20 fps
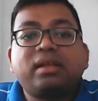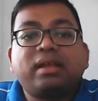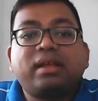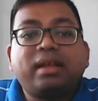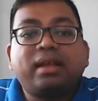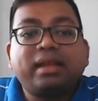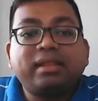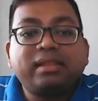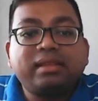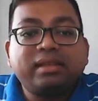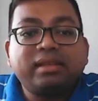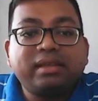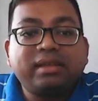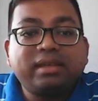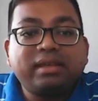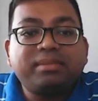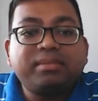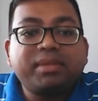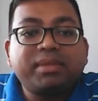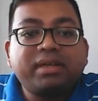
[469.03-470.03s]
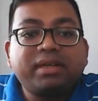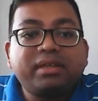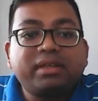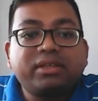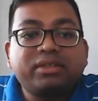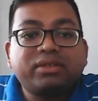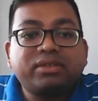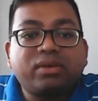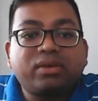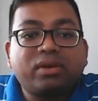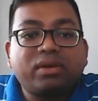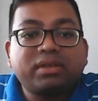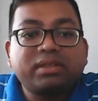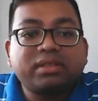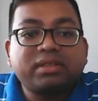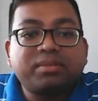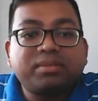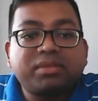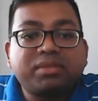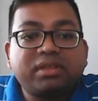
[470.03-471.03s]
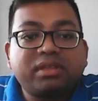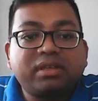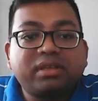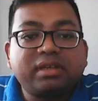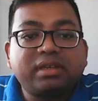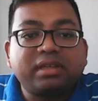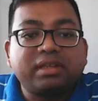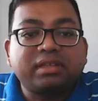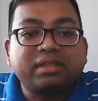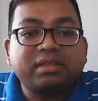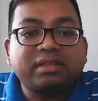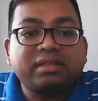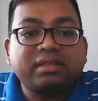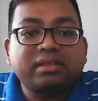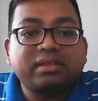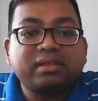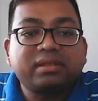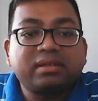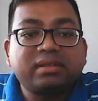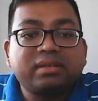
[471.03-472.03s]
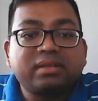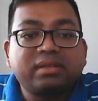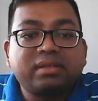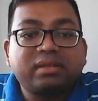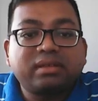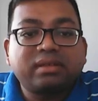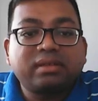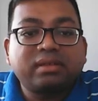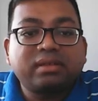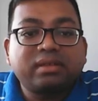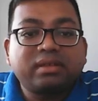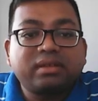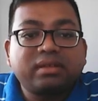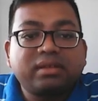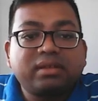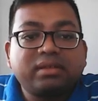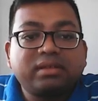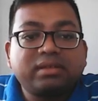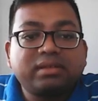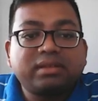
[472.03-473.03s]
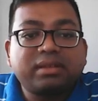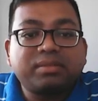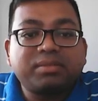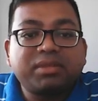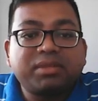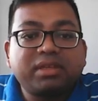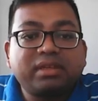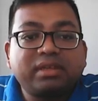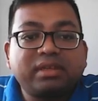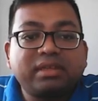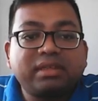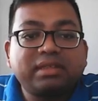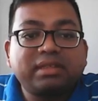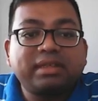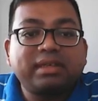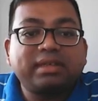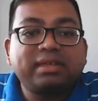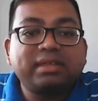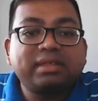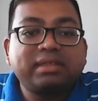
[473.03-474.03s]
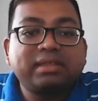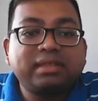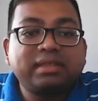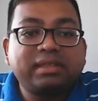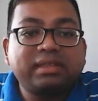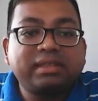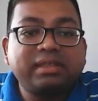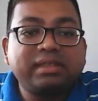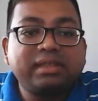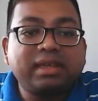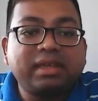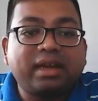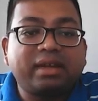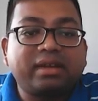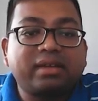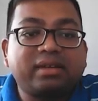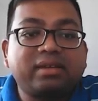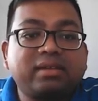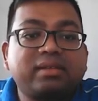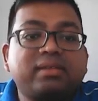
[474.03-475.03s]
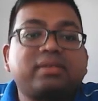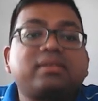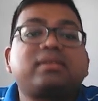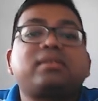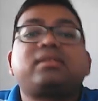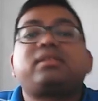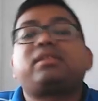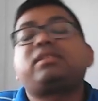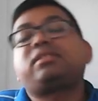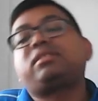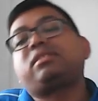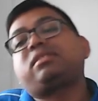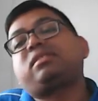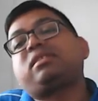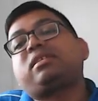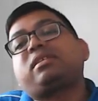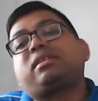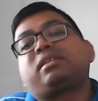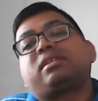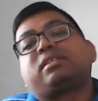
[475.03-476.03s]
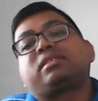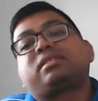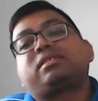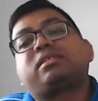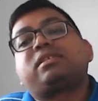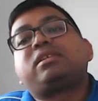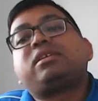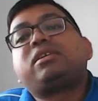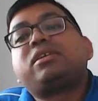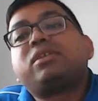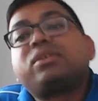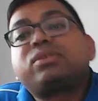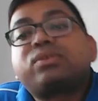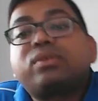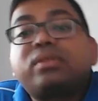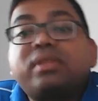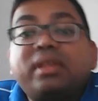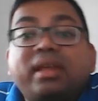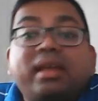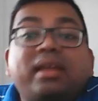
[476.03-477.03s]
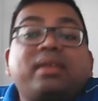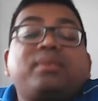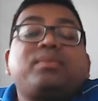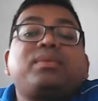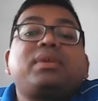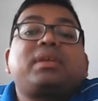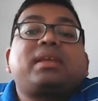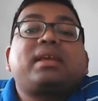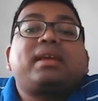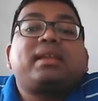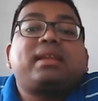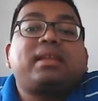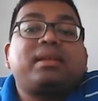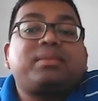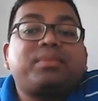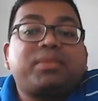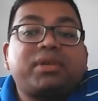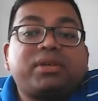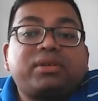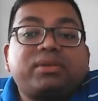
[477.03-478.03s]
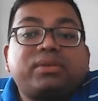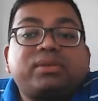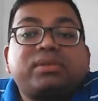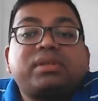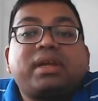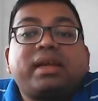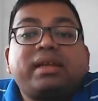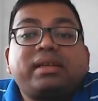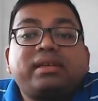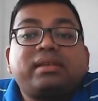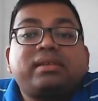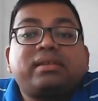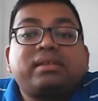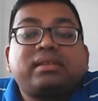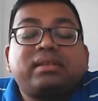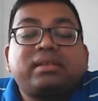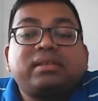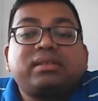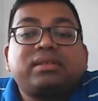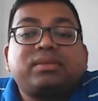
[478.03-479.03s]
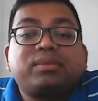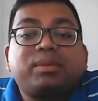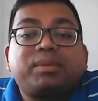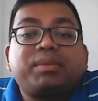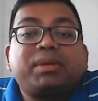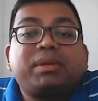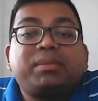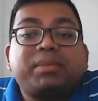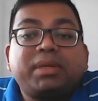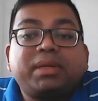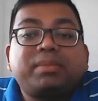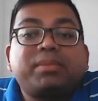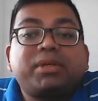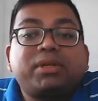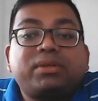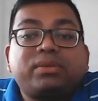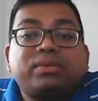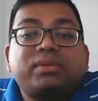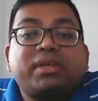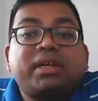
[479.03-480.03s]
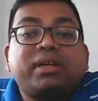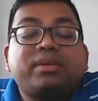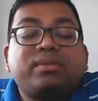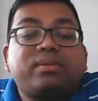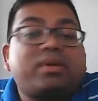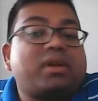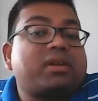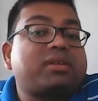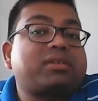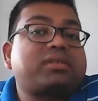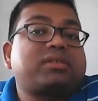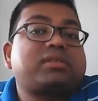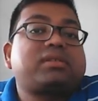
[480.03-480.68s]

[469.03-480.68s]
and the element has got some thickness. Yes, some thickness, let us say dr is the thickness. So then we can able to write, yes, we will be able to write what,